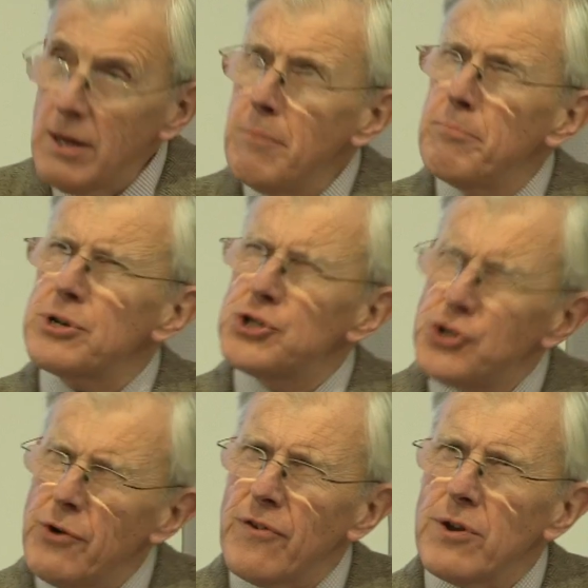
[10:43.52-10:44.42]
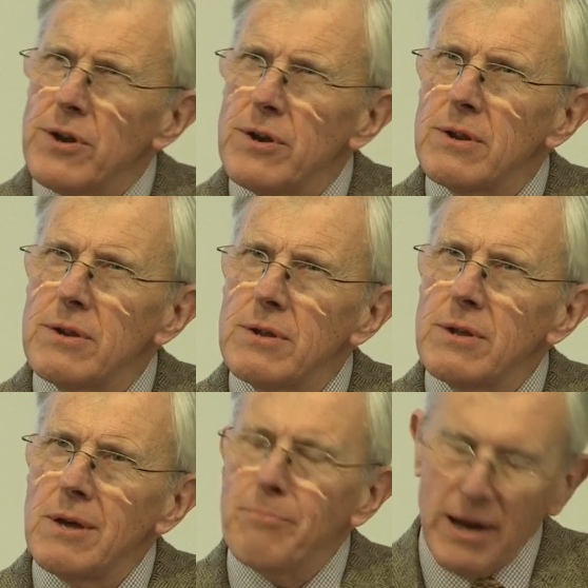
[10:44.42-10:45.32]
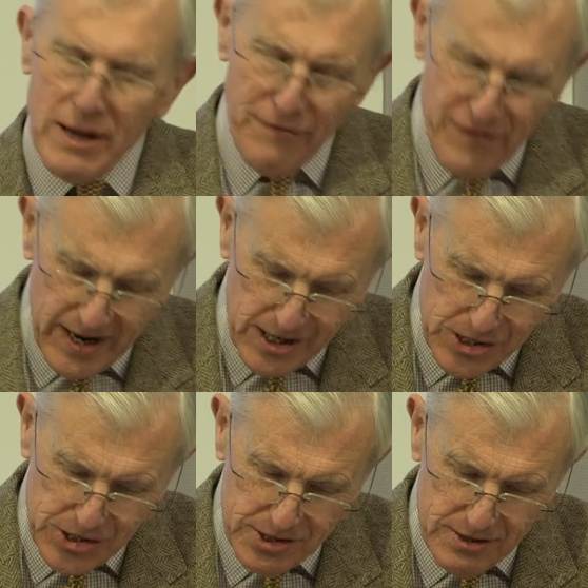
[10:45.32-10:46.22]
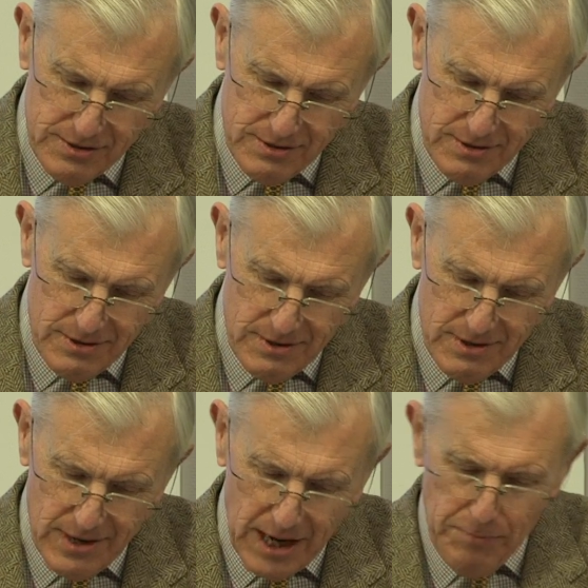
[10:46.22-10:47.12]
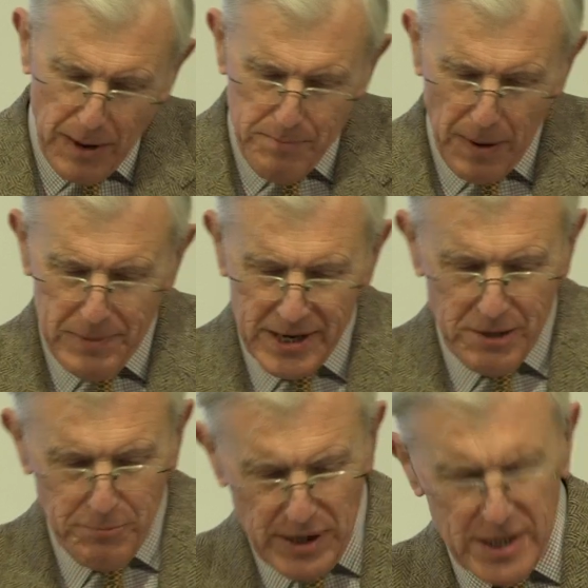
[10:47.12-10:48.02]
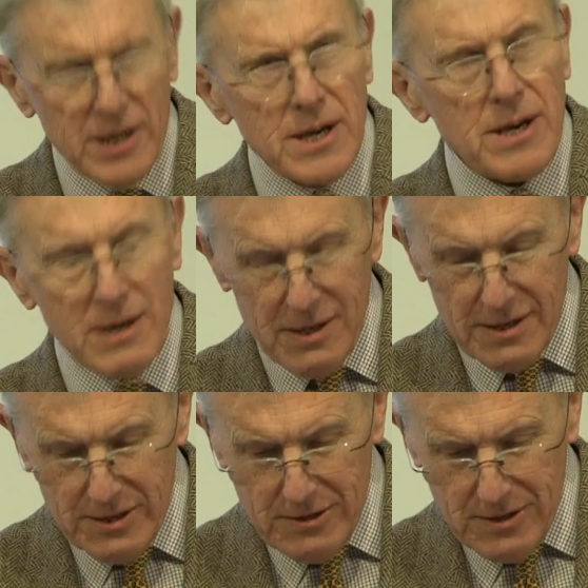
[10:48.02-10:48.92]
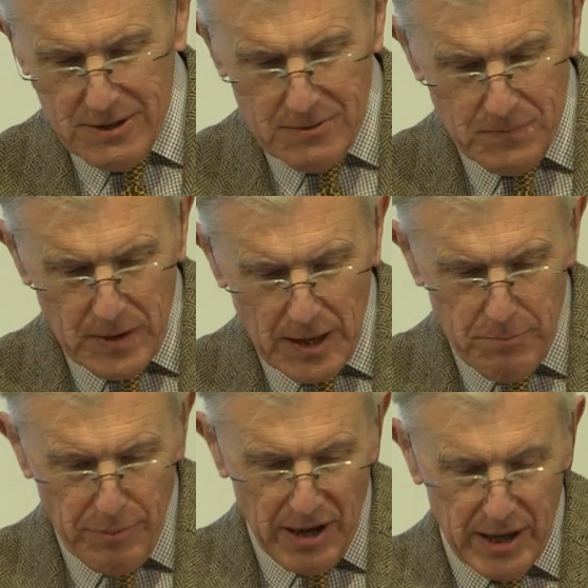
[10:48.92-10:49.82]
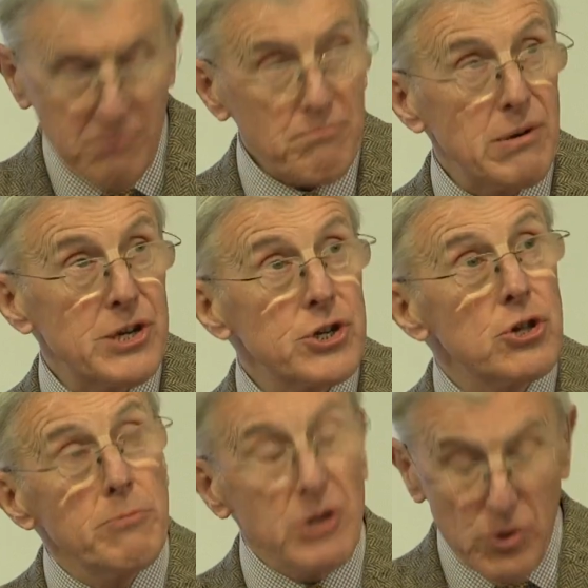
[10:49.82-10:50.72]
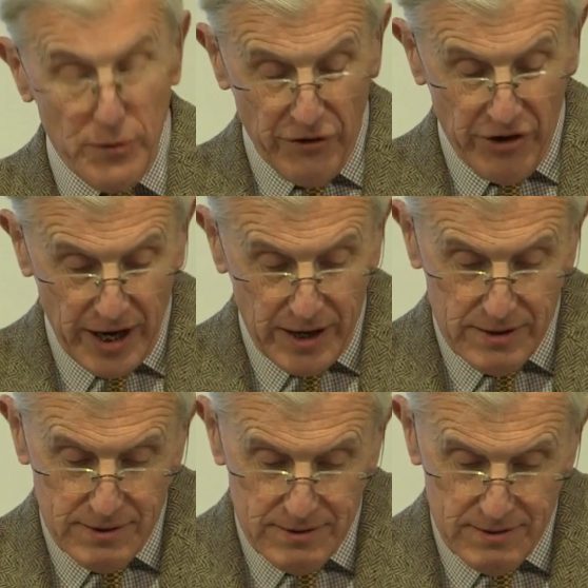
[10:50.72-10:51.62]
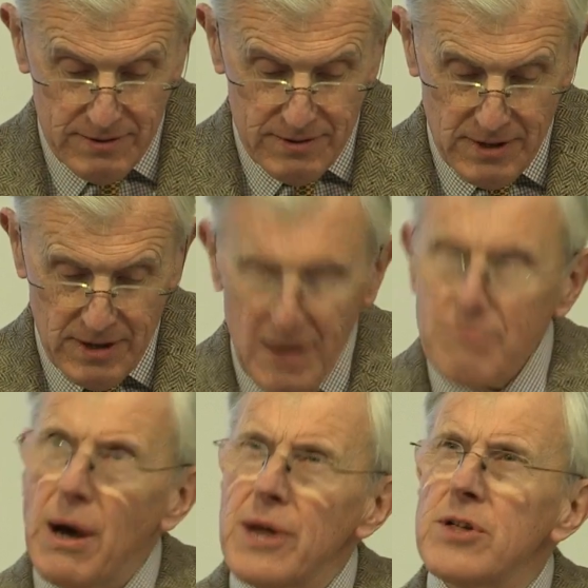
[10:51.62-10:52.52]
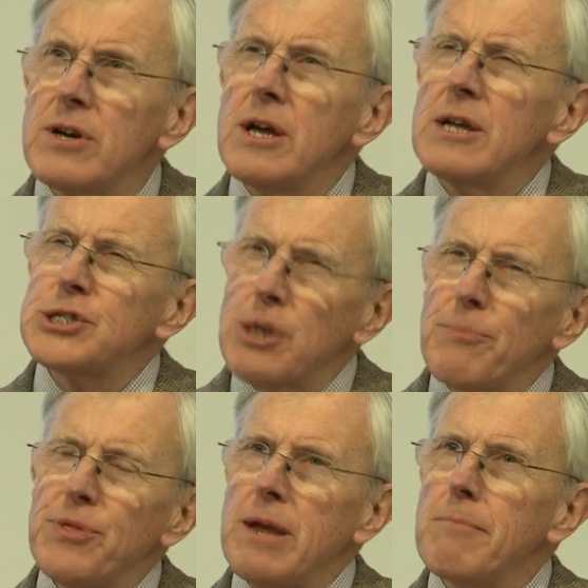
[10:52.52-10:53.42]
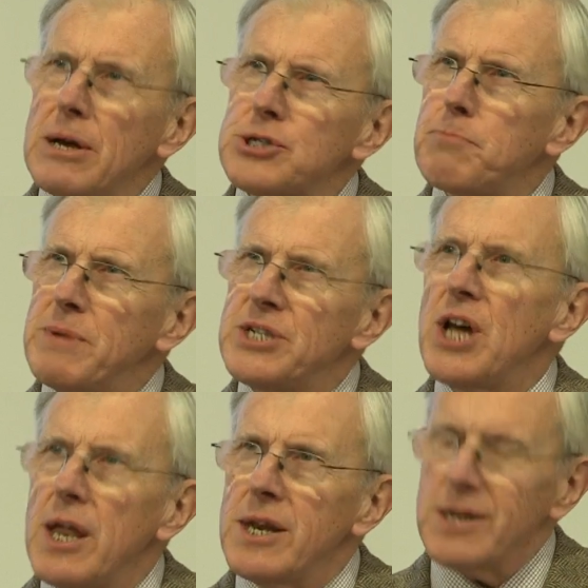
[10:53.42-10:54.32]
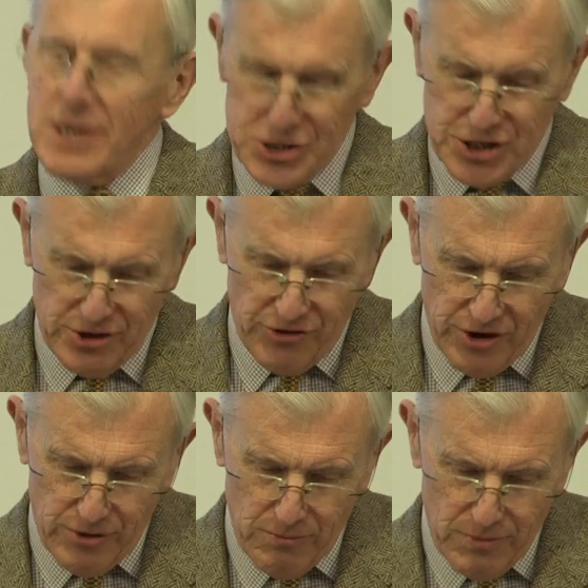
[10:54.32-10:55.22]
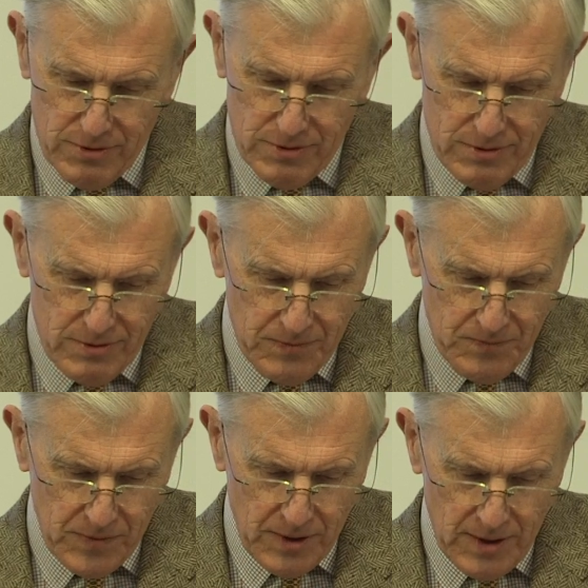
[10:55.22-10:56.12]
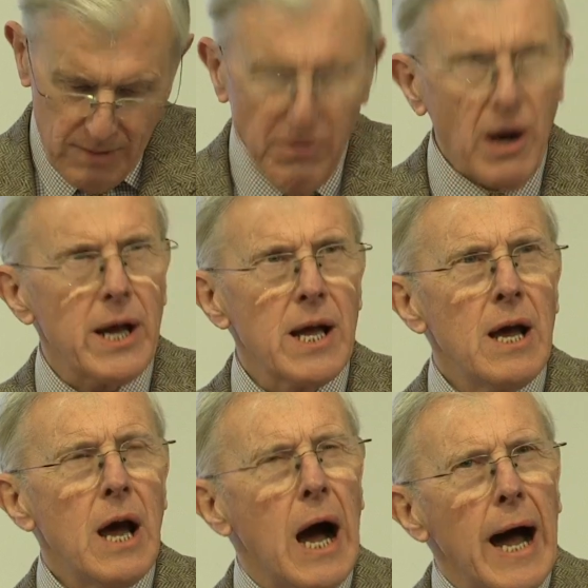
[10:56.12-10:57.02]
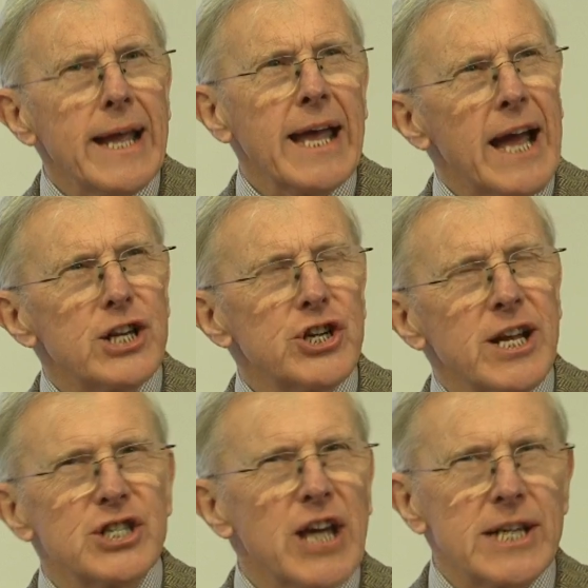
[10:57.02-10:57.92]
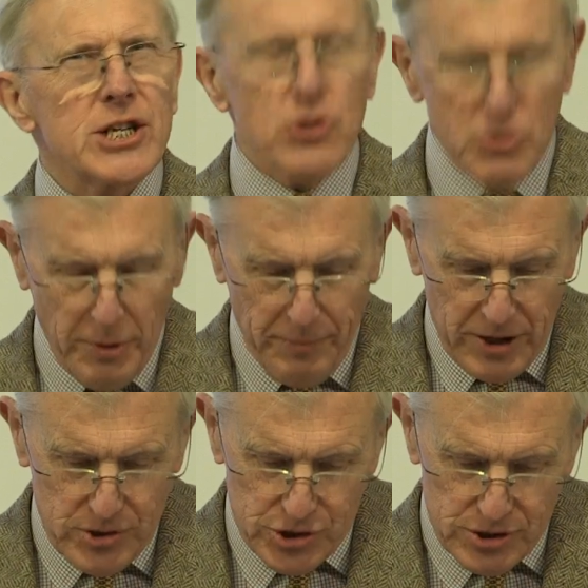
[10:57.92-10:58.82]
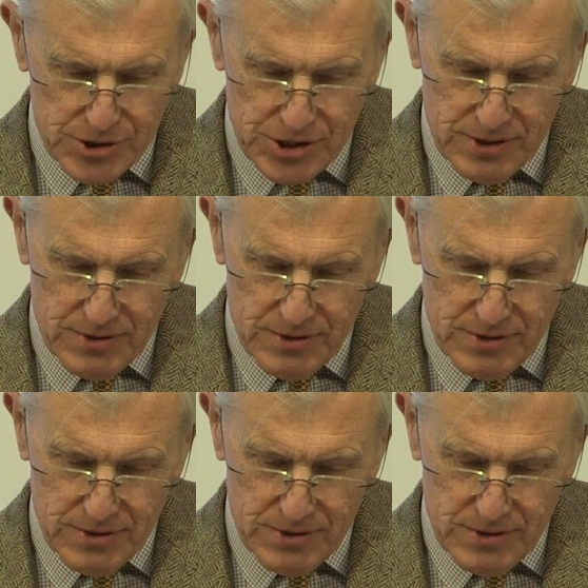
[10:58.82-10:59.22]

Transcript: but driven by events and by public opinion and by political manoeuvring, by the something must be done syndrome, by eye-catching tactical proposals,